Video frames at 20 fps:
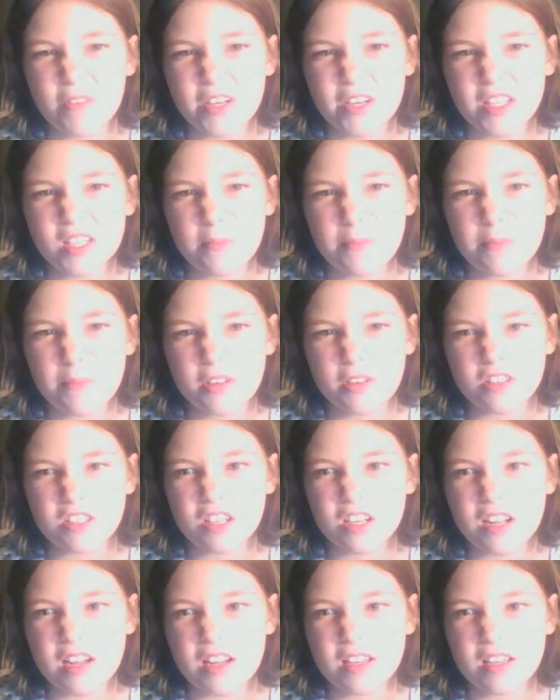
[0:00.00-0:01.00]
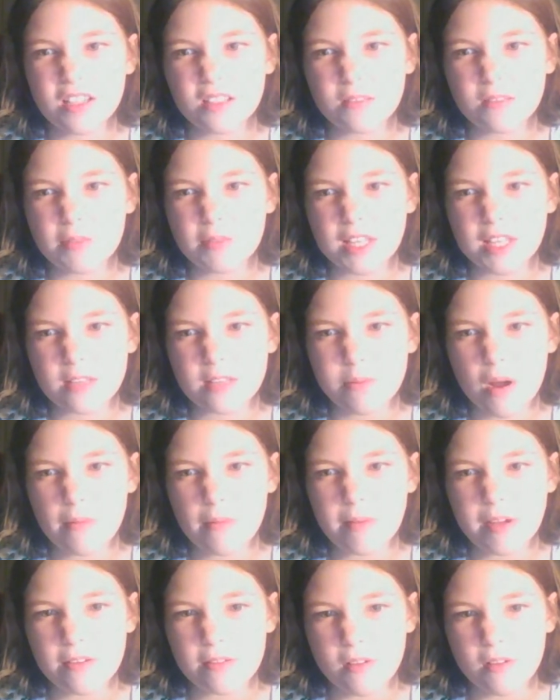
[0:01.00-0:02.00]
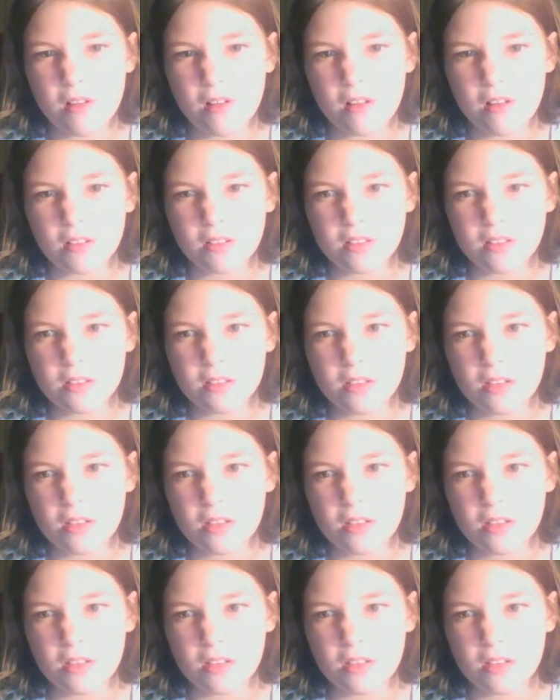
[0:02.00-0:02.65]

I want to say Poltergeist, but that's probably wrong.